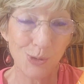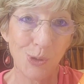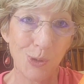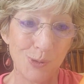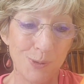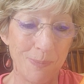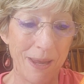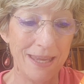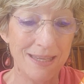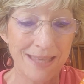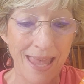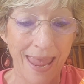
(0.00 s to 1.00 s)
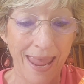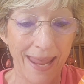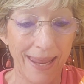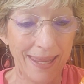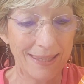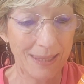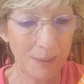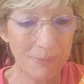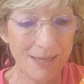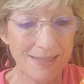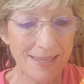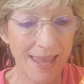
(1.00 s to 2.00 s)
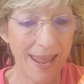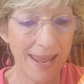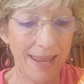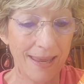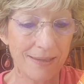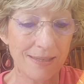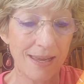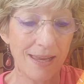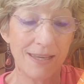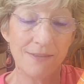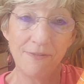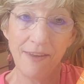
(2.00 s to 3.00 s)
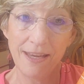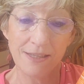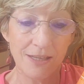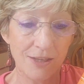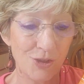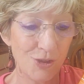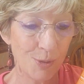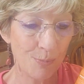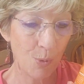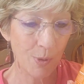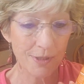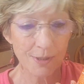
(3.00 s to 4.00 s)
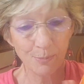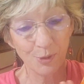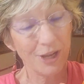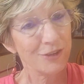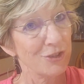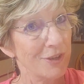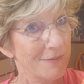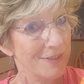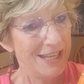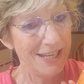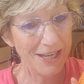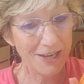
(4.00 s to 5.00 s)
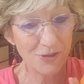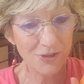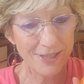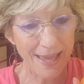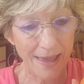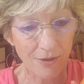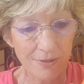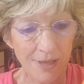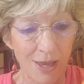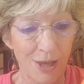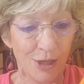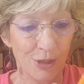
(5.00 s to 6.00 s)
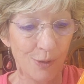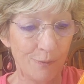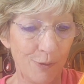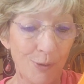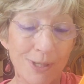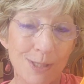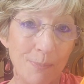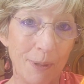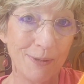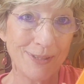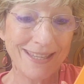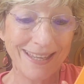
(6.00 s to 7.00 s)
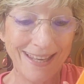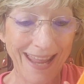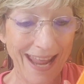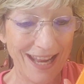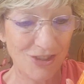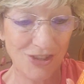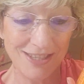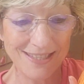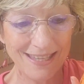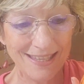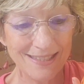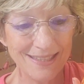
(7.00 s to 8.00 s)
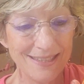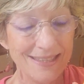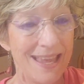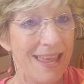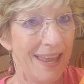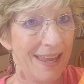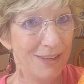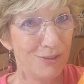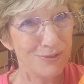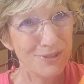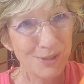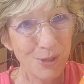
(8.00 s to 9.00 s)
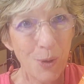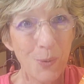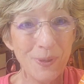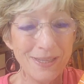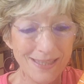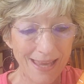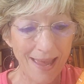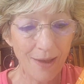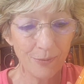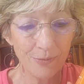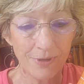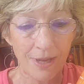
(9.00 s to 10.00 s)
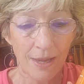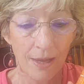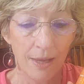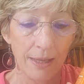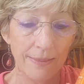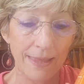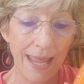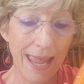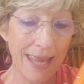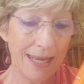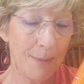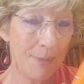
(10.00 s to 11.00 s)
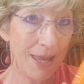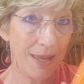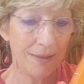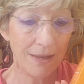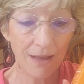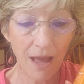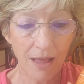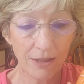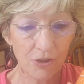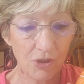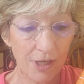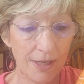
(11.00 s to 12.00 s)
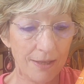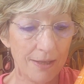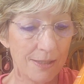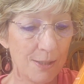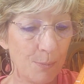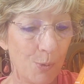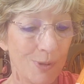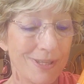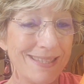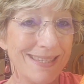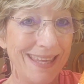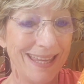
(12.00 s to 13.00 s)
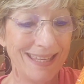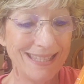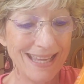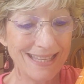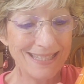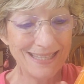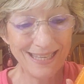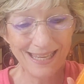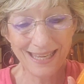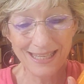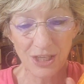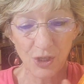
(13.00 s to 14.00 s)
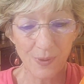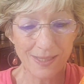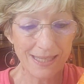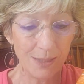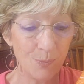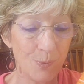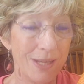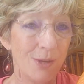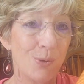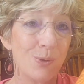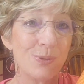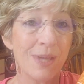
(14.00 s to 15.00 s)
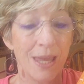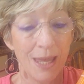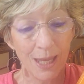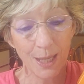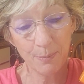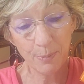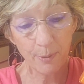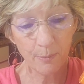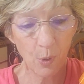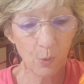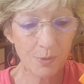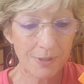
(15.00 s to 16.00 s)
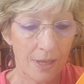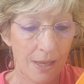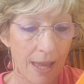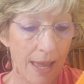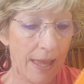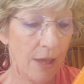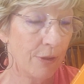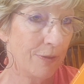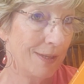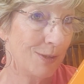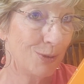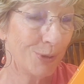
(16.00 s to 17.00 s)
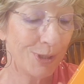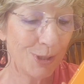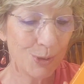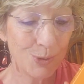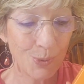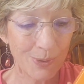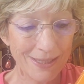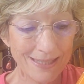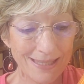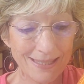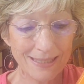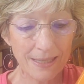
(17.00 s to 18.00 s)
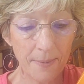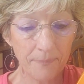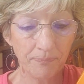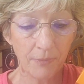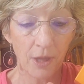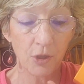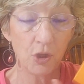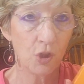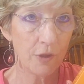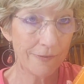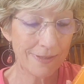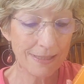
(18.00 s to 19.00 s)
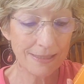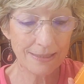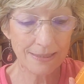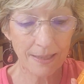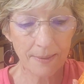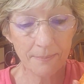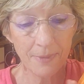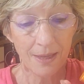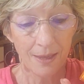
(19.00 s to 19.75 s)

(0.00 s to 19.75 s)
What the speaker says: glucose spikes and lipids, and Advantage supports production of teenage cells. So if you're experiencing aging diseases and you're slowing down, the NMN, the collagen, supports skin density, decreasing wrinkles. It promotes a healthy circulatory system, nervous system,